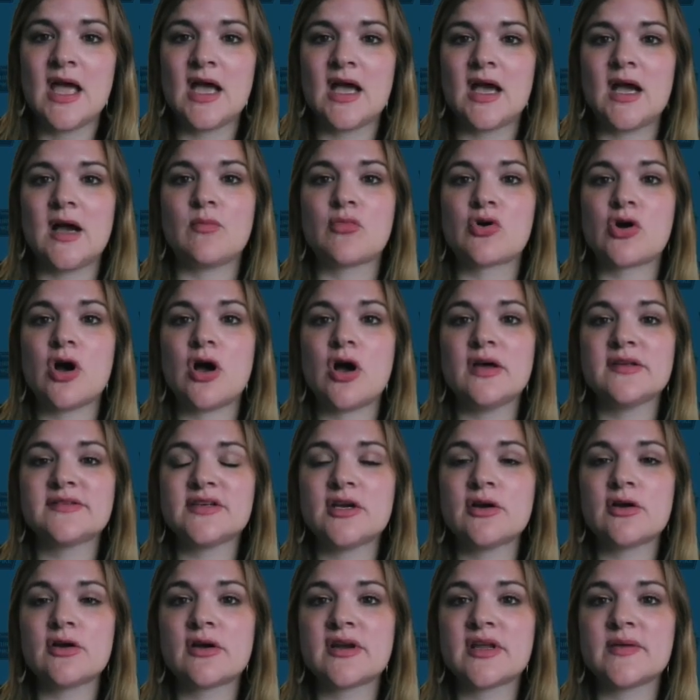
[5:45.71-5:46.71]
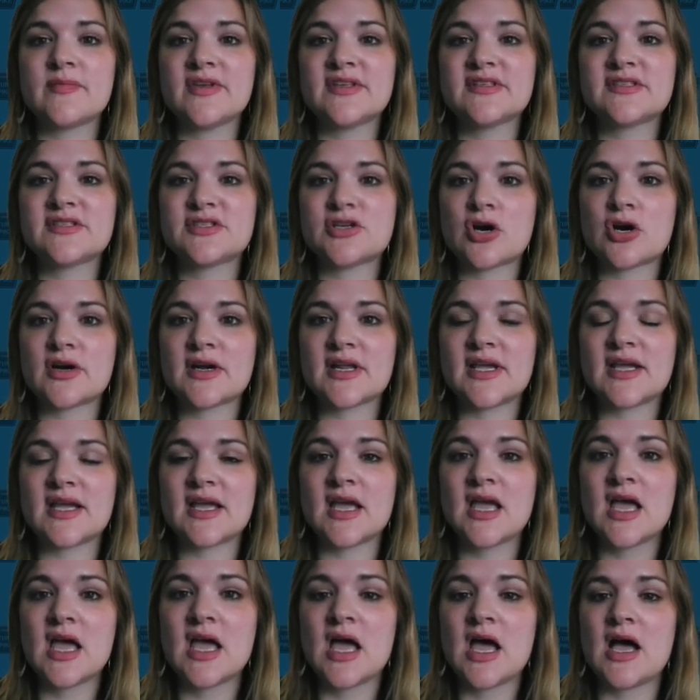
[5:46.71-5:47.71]
We're also going to be
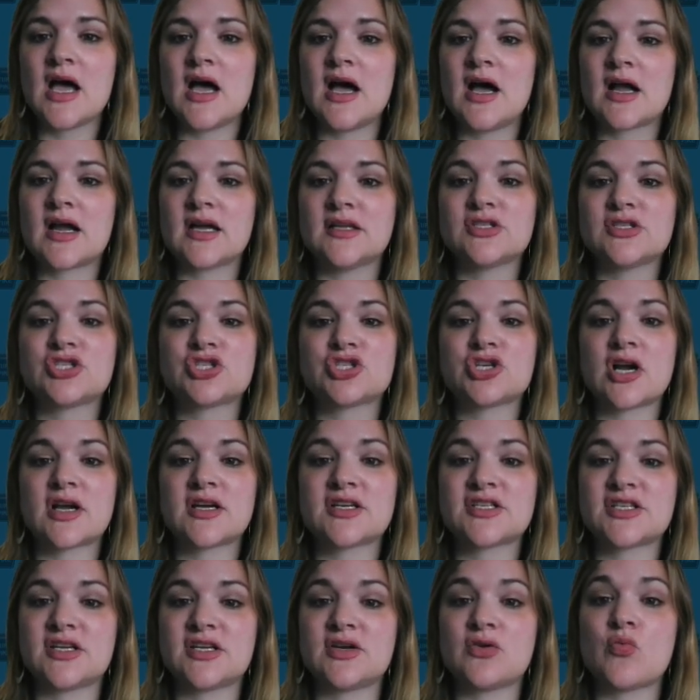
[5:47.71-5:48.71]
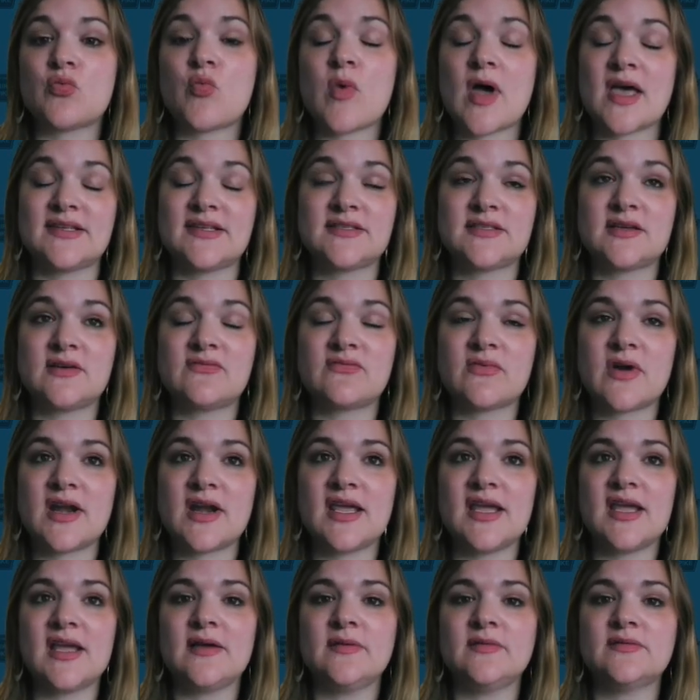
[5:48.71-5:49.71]
starting construction west of
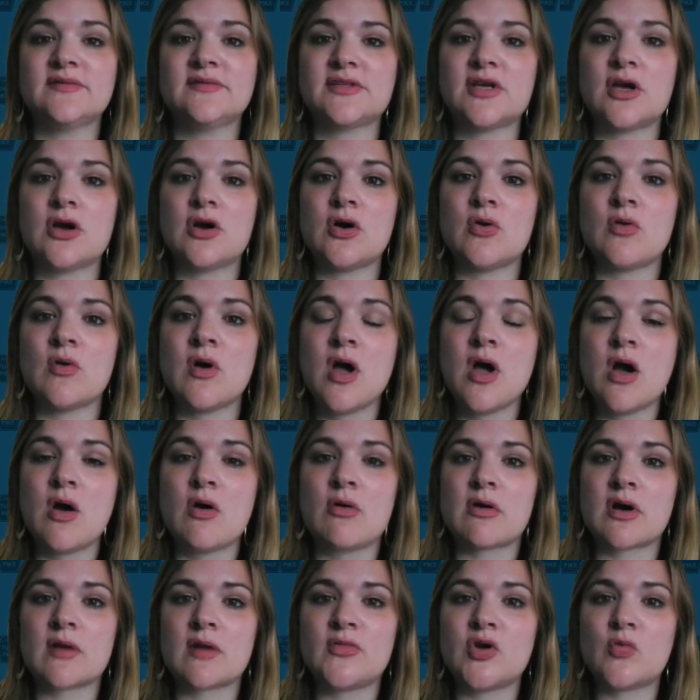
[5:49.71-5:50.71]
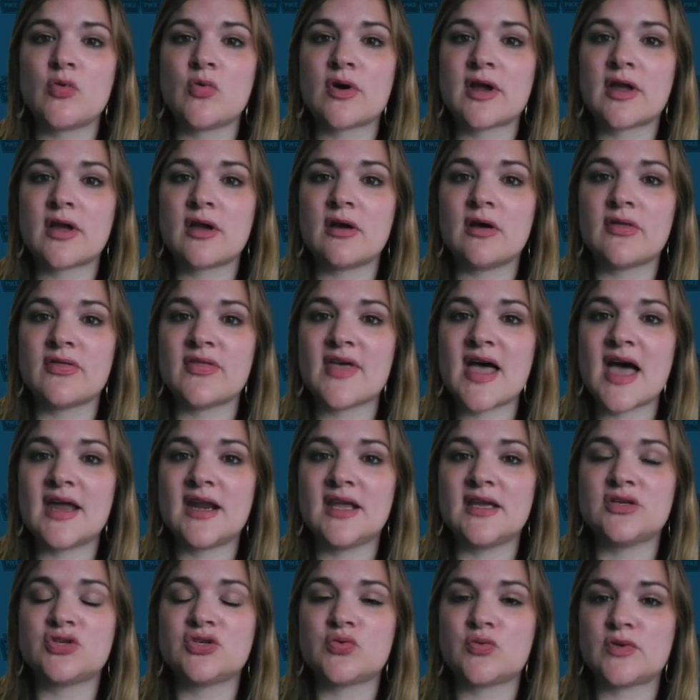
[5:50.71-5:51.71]
Reading. So we're going to be working on that
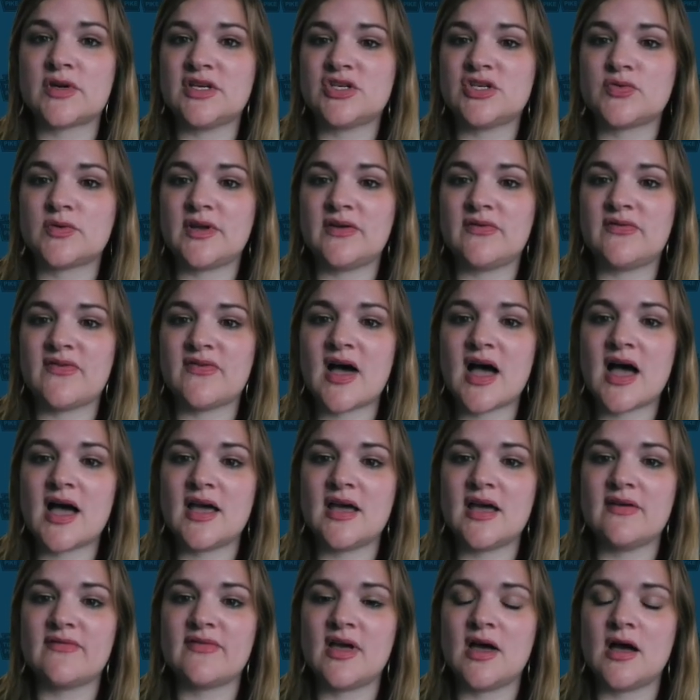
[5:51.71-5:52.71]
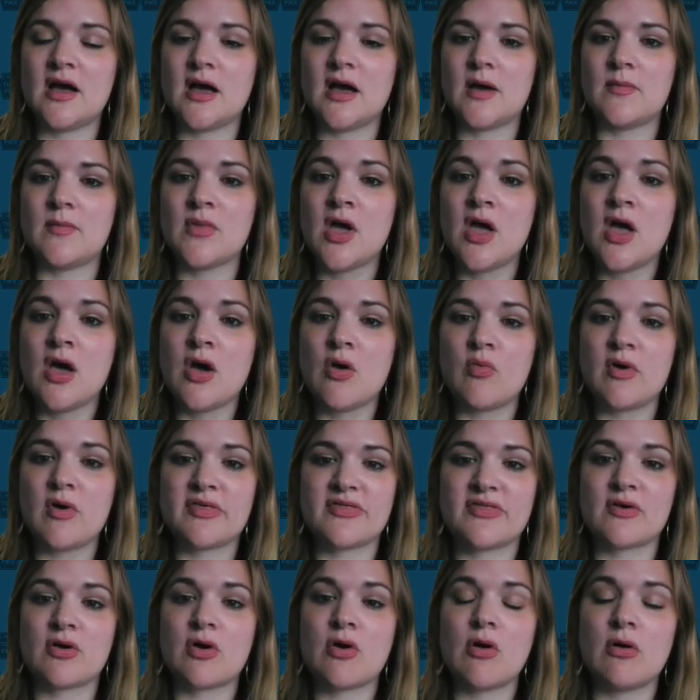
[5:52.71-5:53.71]
in 2025
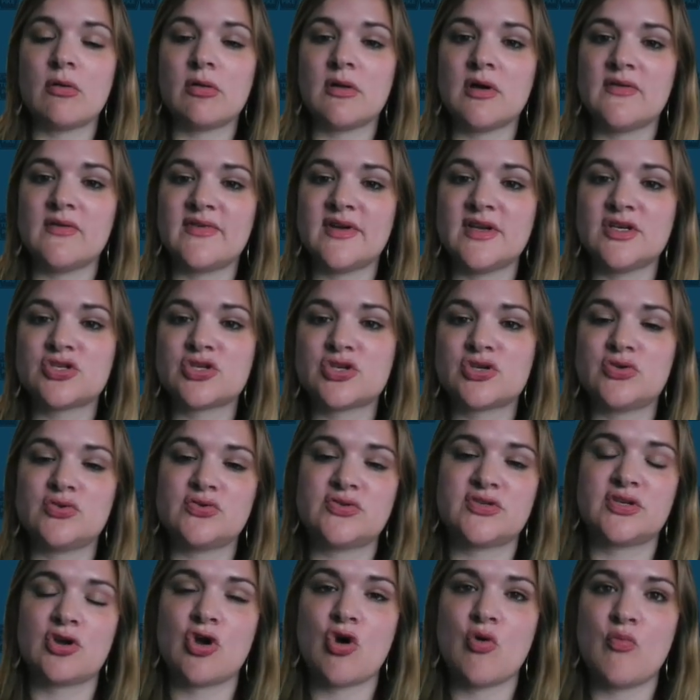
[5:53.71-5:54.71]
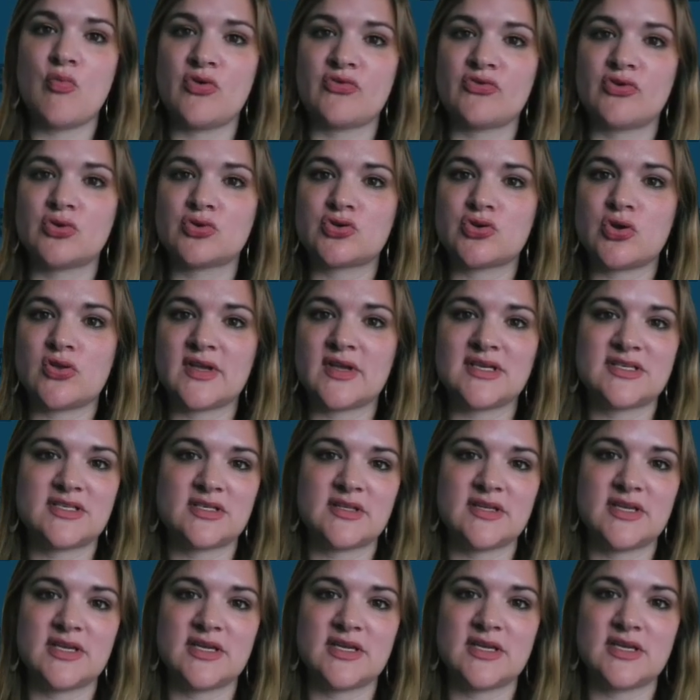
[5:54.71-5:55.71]
with the goal of introducing open road tolling to
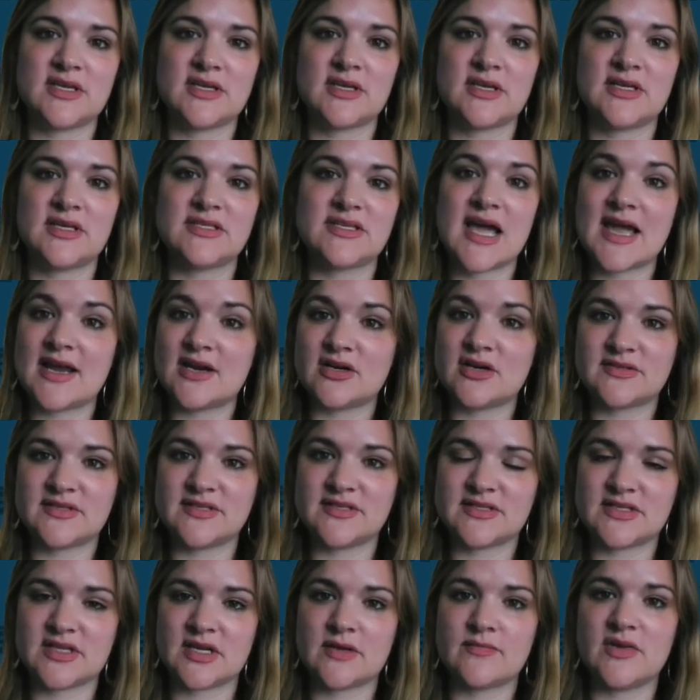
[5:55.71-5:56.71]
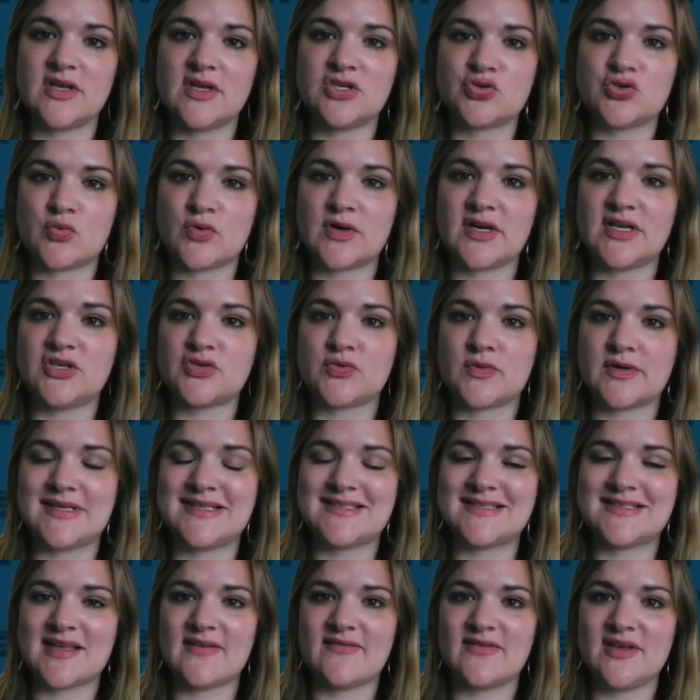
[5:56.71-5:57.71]
the entire system in
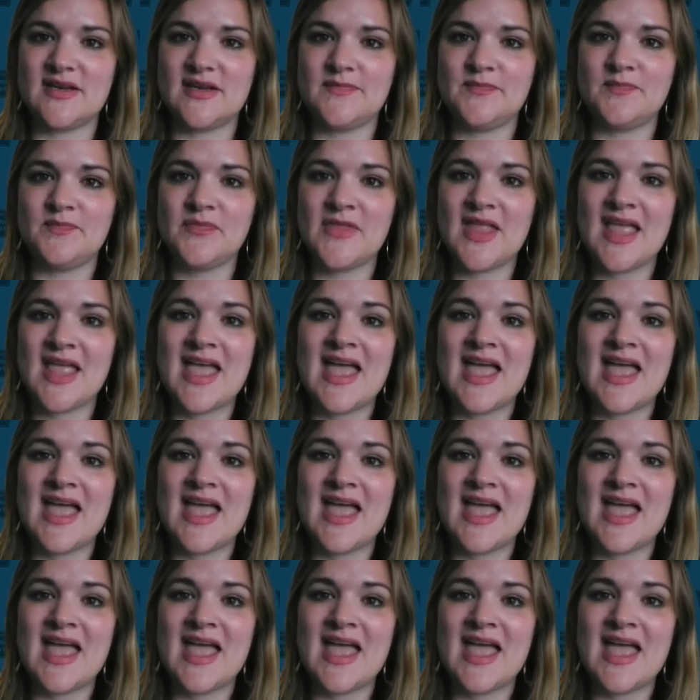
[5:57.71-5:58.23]
2027.